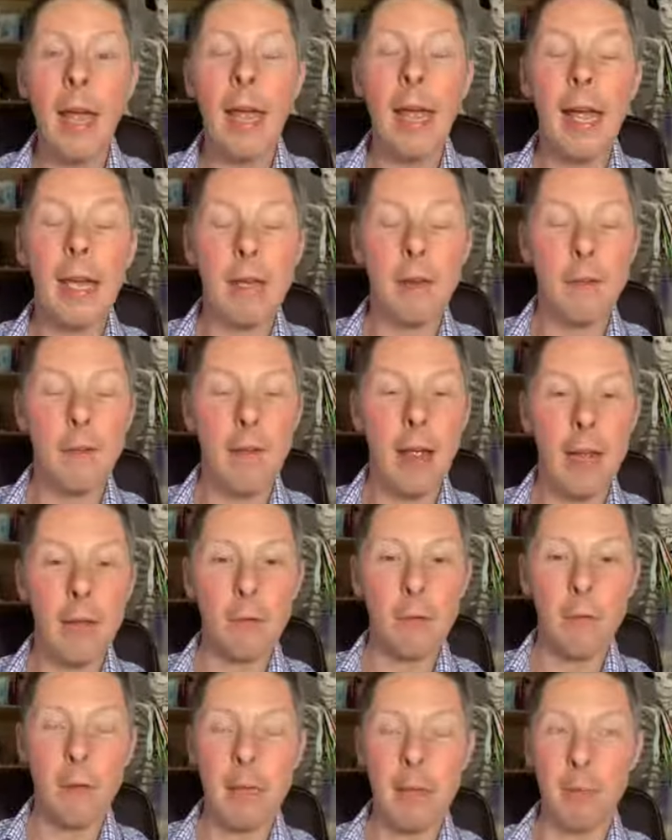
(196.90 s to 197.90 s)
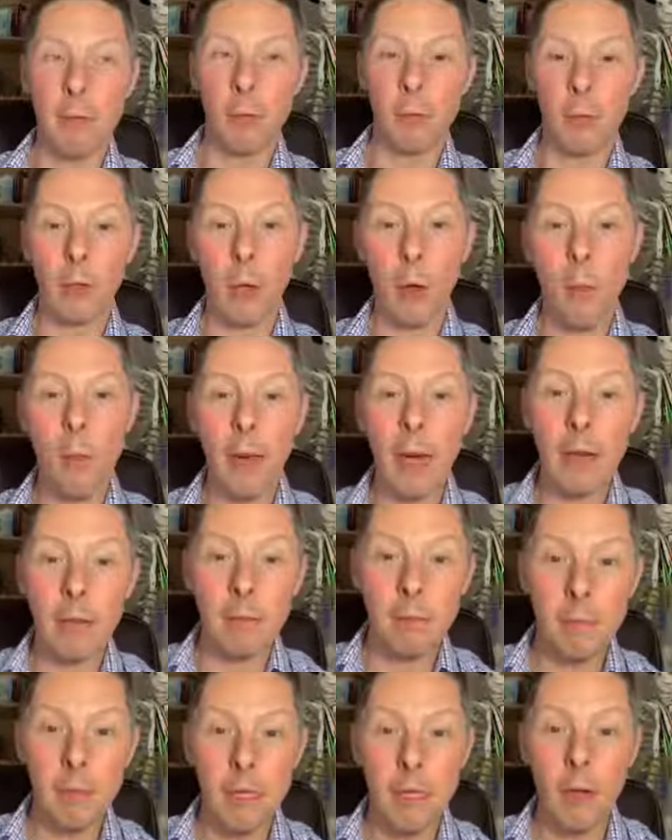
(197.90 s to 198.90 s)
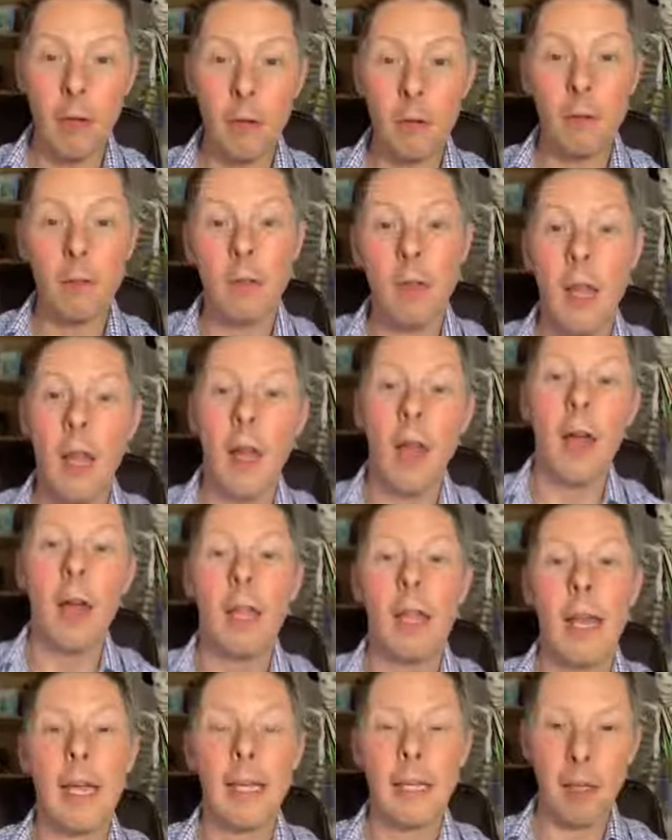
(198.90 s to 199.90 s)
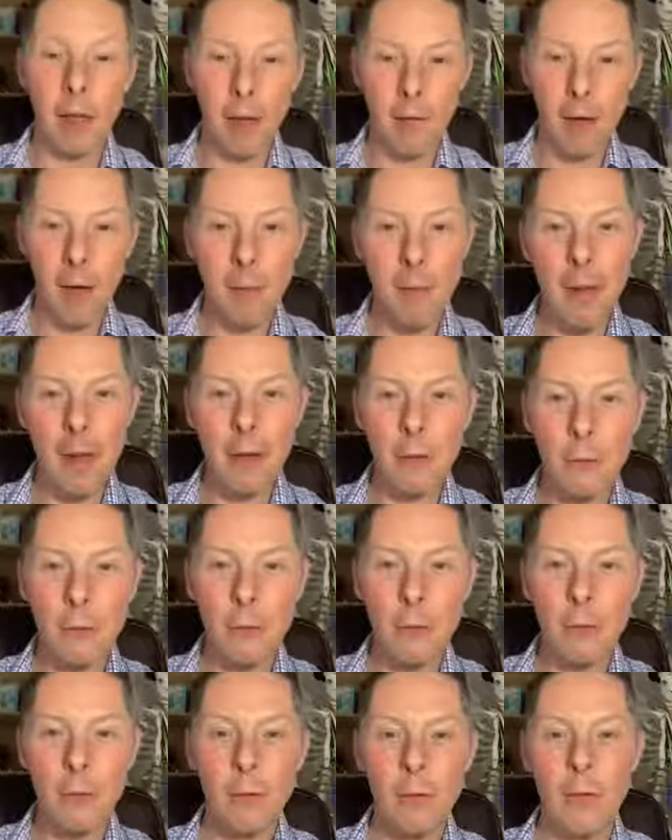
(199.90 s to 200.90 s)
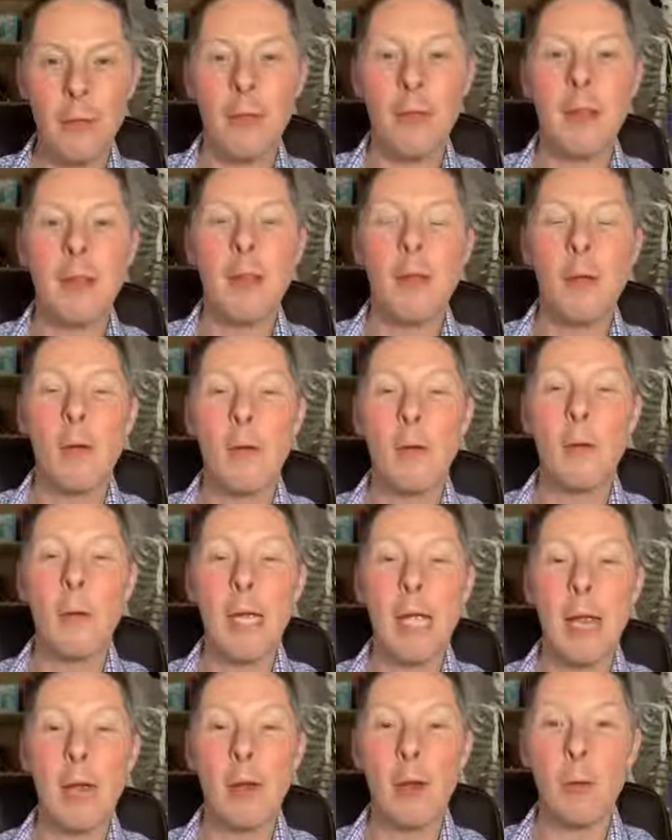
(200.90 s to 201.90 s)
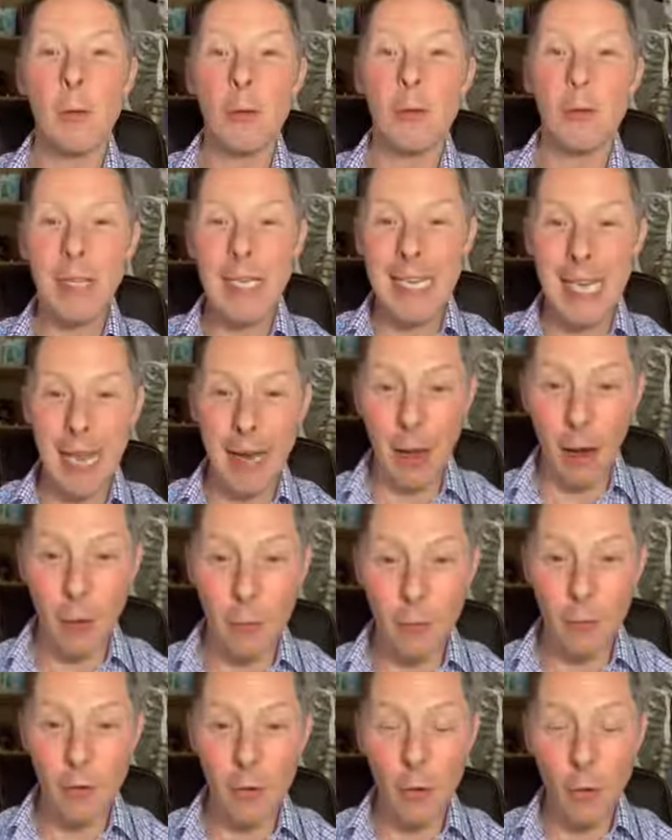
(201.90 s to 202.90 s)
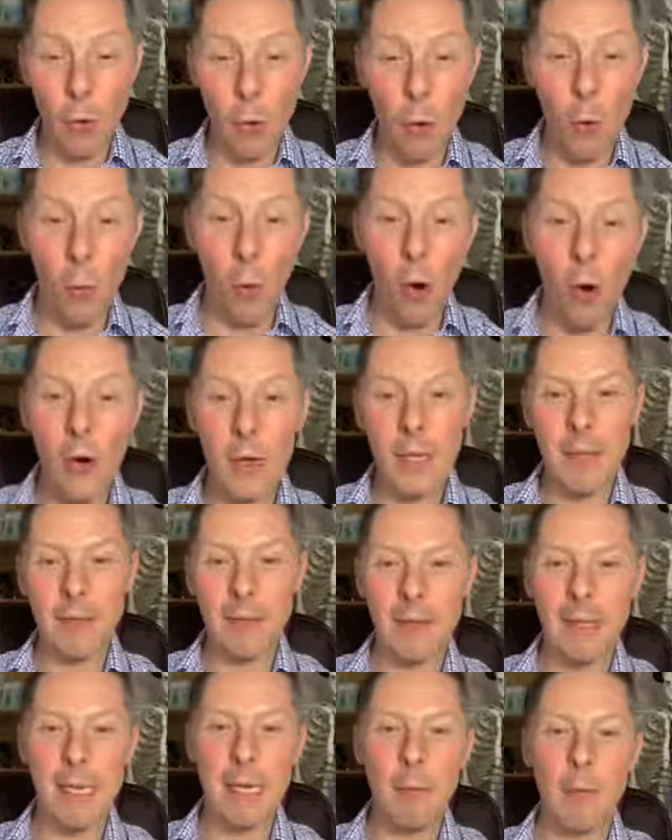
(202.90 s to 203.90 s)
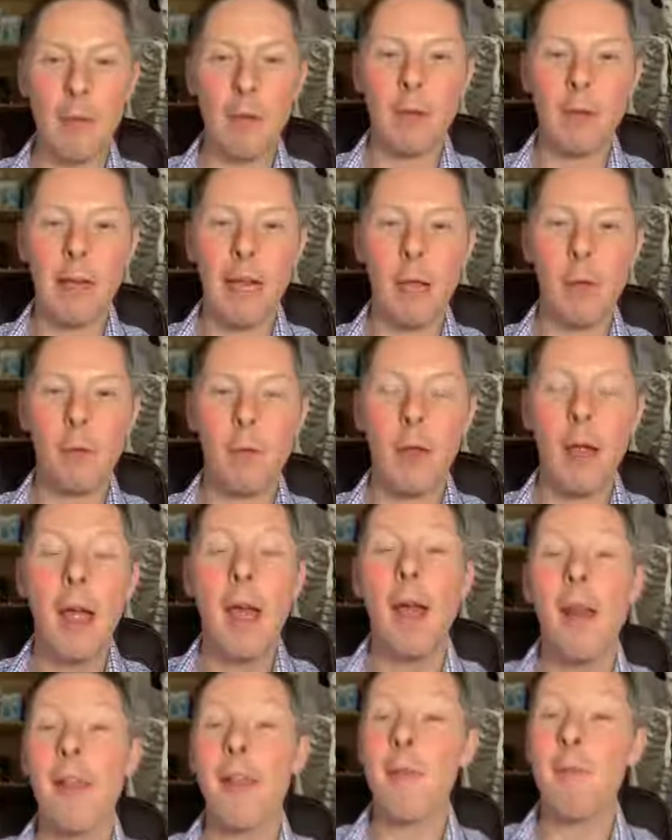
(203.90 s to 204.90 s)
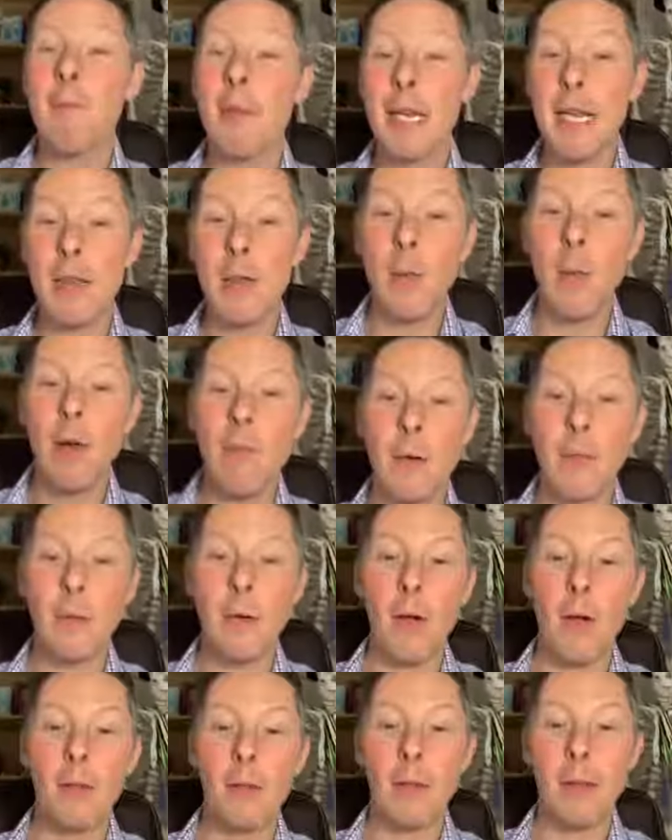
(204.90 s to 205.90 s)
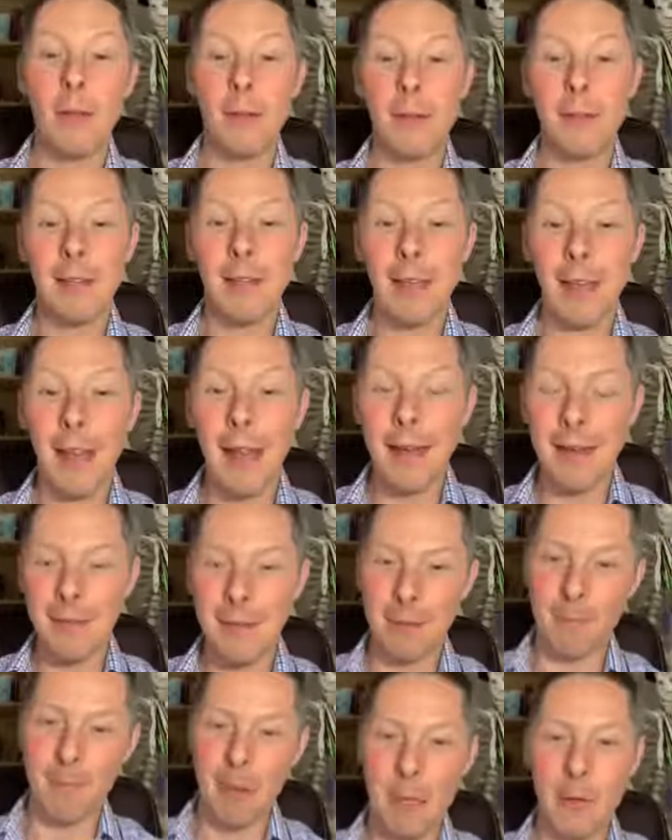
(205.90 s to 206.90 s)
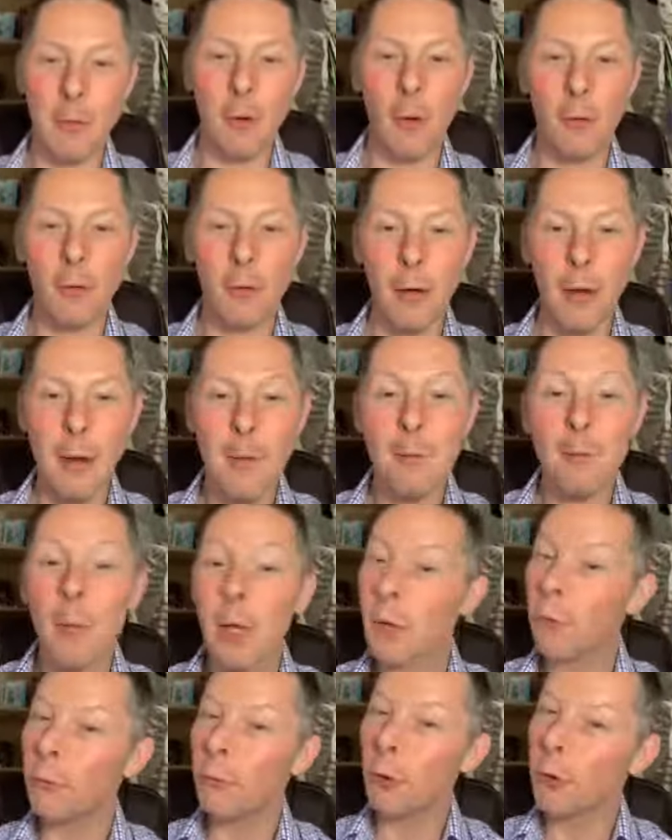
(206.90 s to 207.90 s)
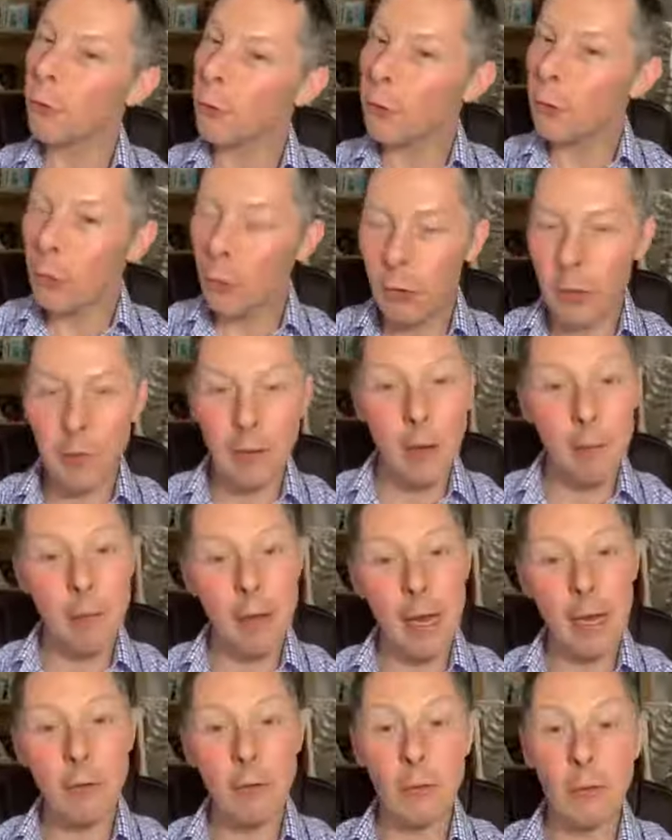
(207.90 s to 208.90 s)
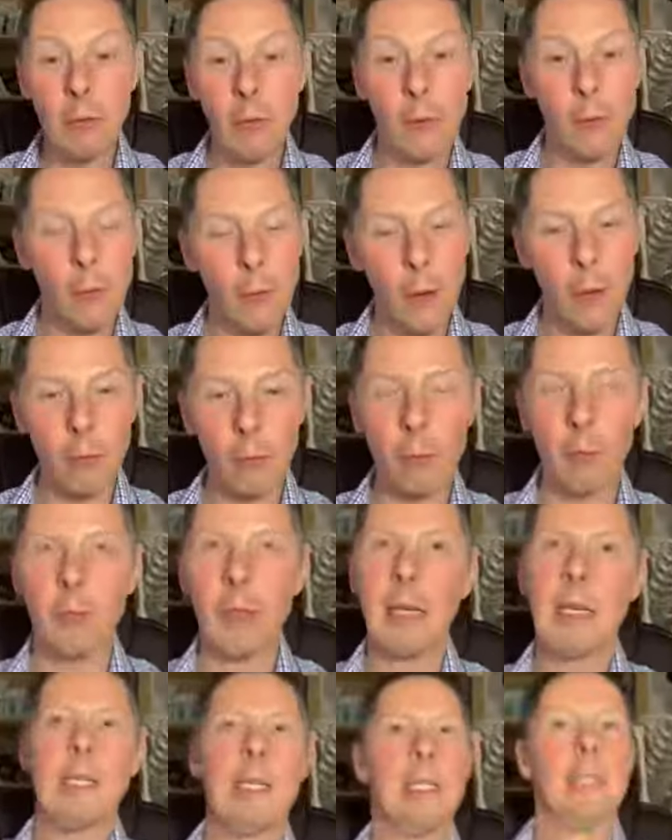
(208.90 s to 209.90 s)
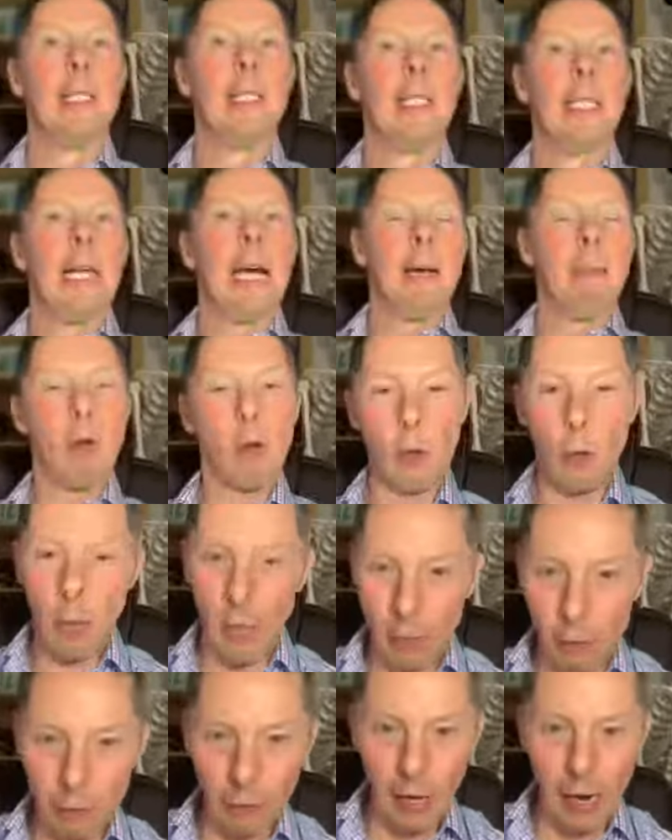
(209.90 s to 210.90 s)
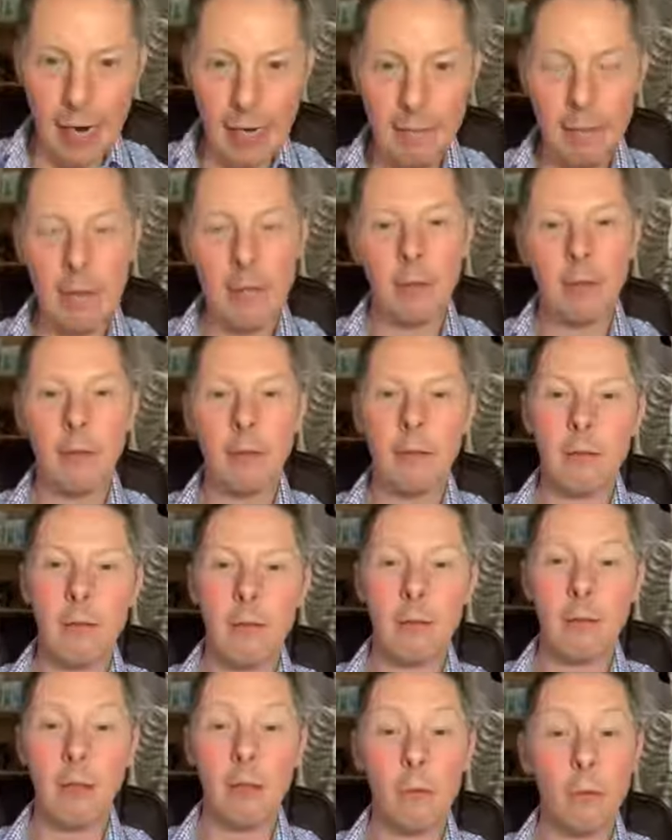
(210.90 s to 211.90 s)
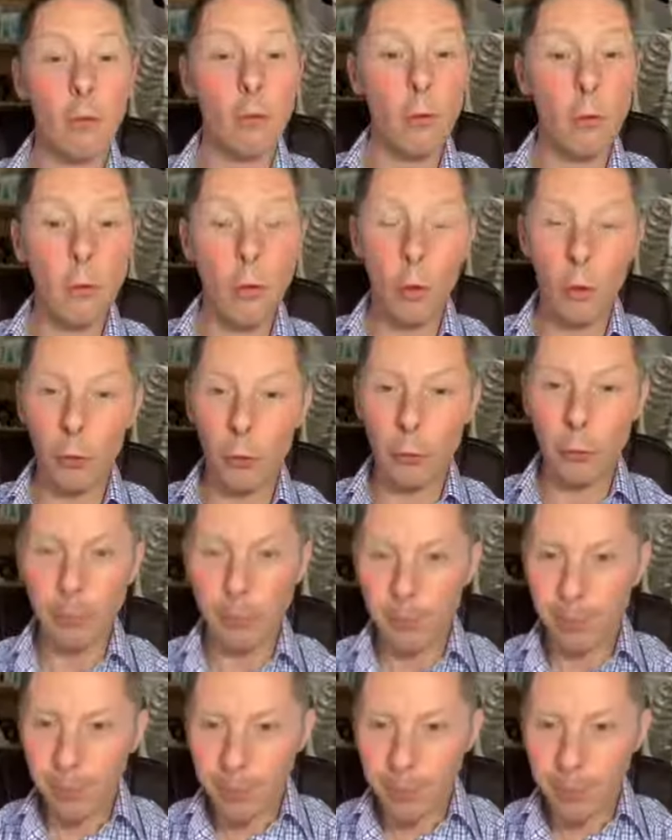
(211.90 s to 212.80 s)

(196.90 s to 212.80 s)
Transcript: It affects people's low backs because, like a lot of our patients who we encourage to get out and go walking to keep fit and healthy, the minute the weather turns the slightest bit dodgy, tons and tons of our patients at first will say, I'm not going outside because it's too cold.